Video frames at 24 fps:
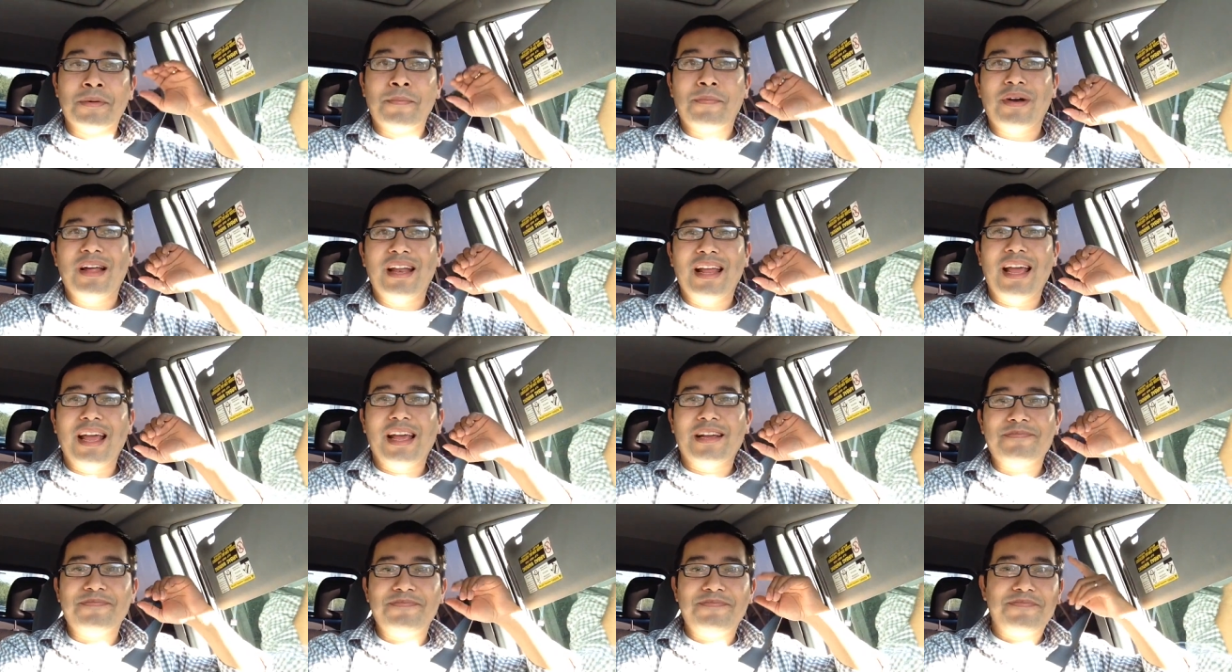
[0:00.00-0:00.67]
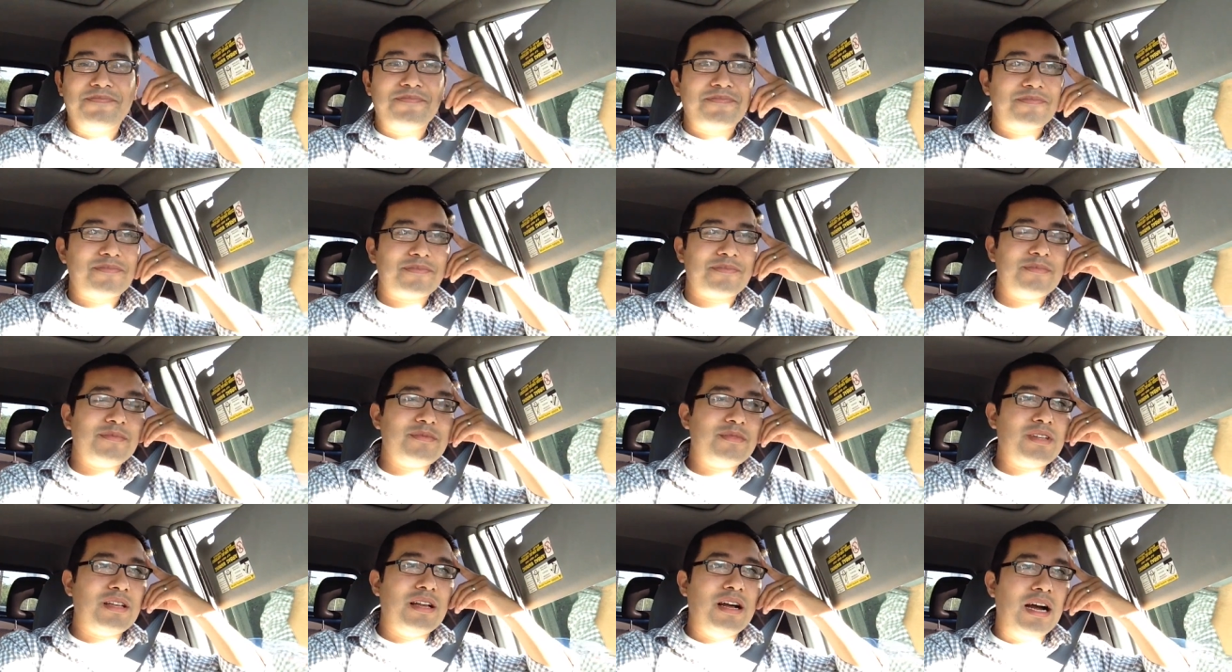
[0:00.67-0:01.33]
But hey,
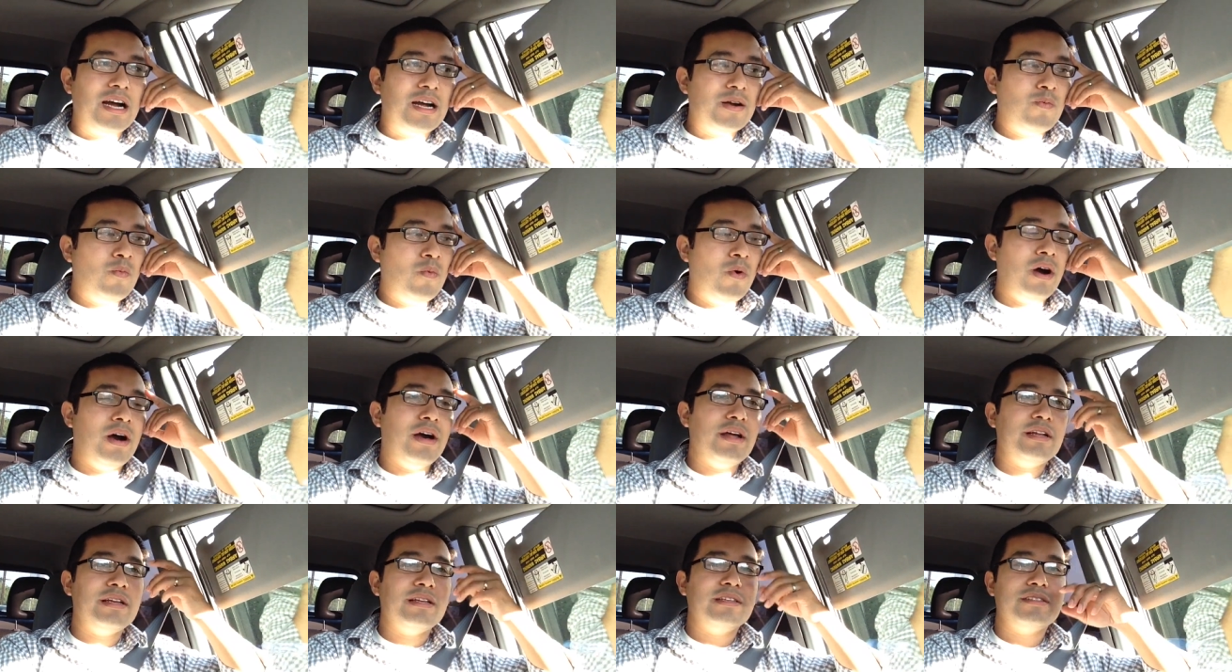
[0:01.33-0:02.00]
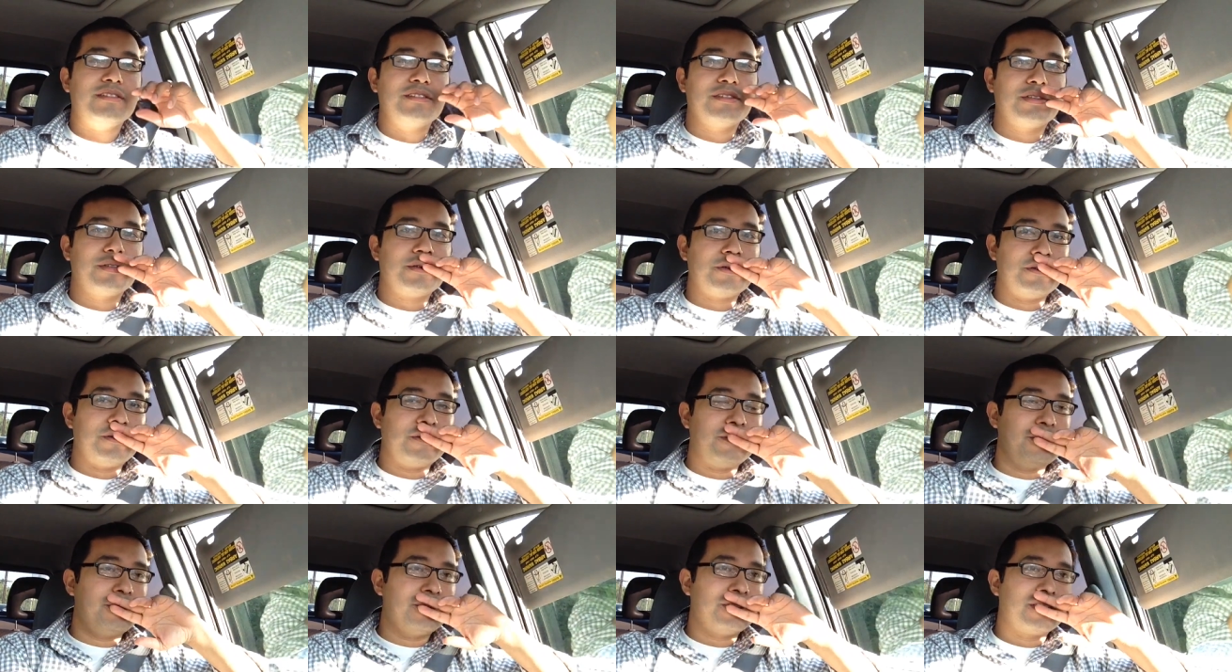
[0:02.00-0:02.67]
I wanted
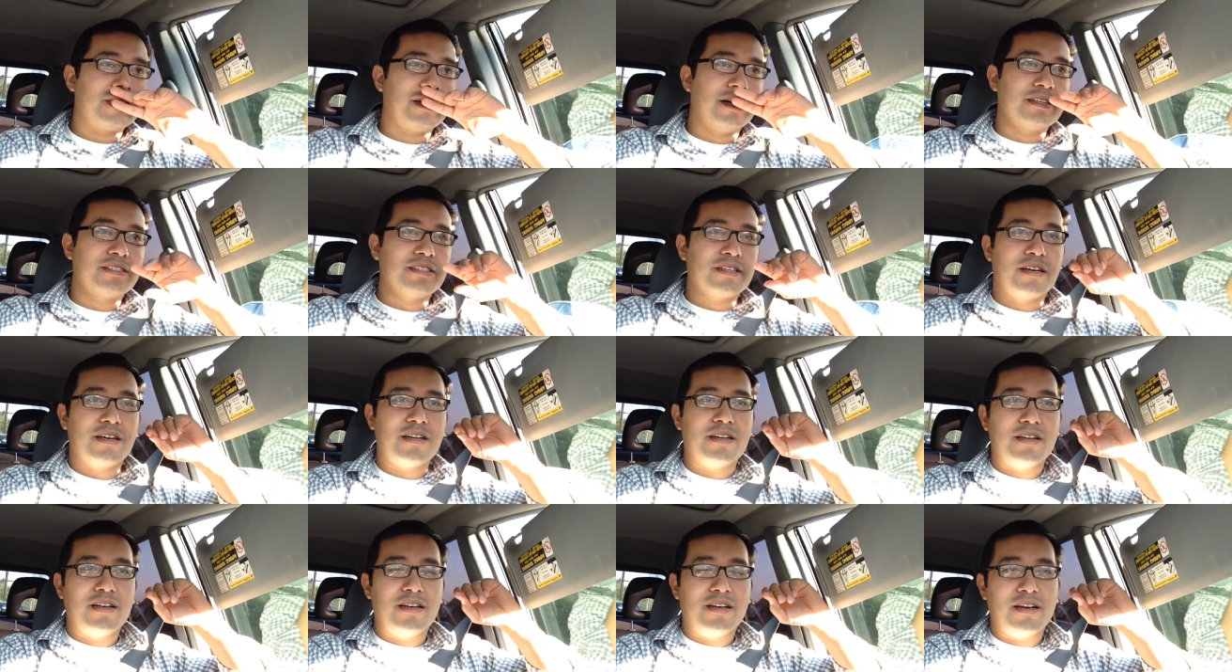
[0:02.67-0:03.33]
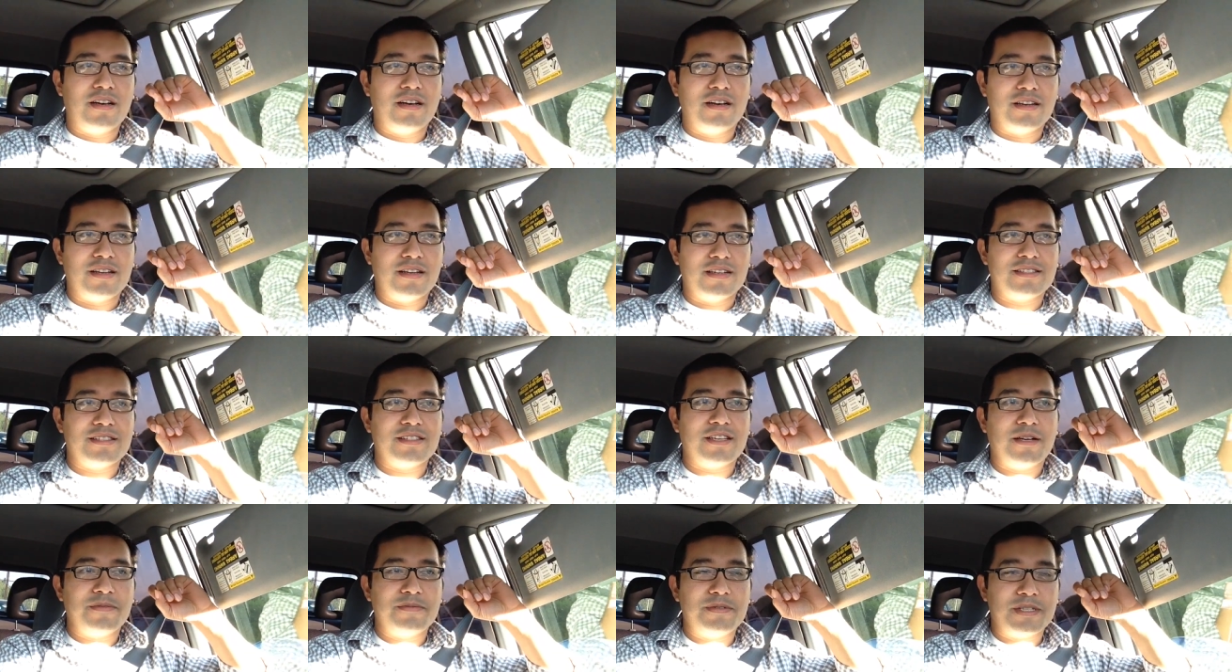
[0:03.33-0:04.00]
to touch on a, on a
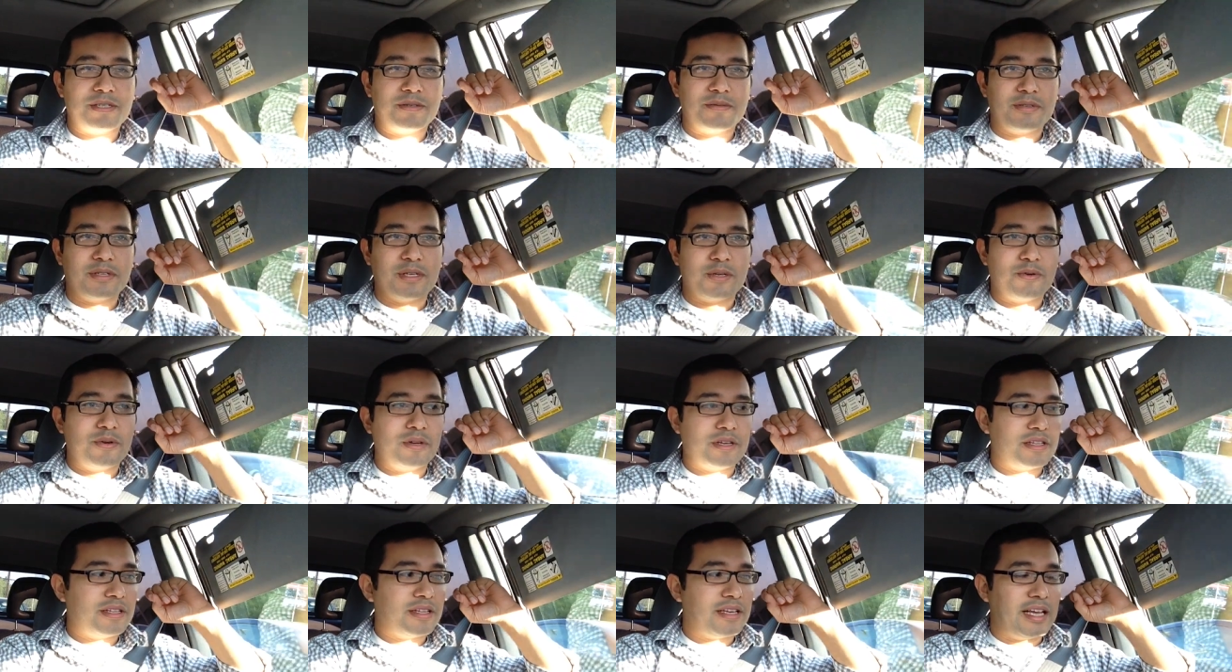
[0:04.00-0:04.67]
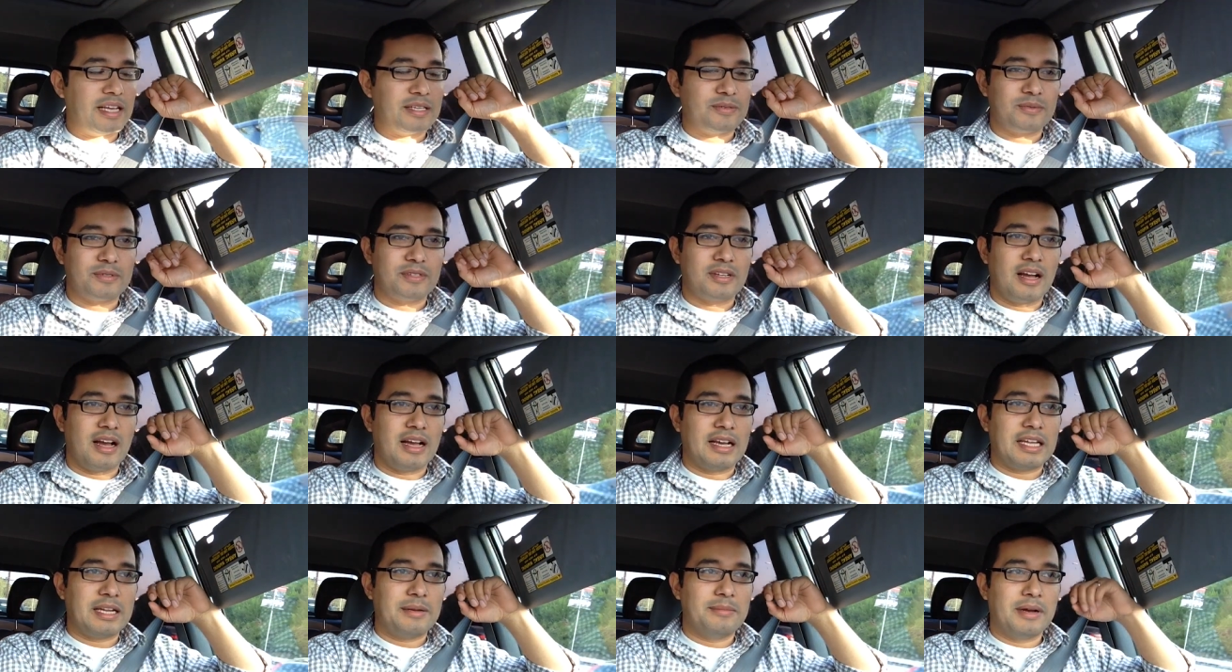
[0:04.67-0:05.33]
subject really quickly as we're
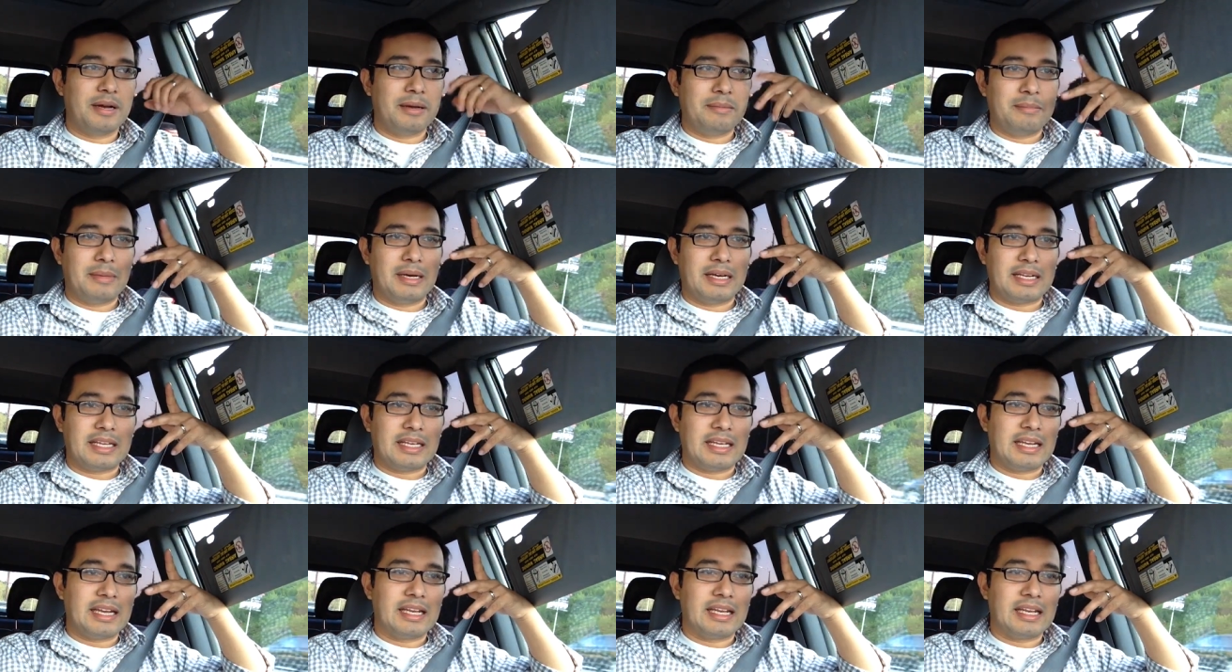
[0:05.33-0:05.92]
talking about money.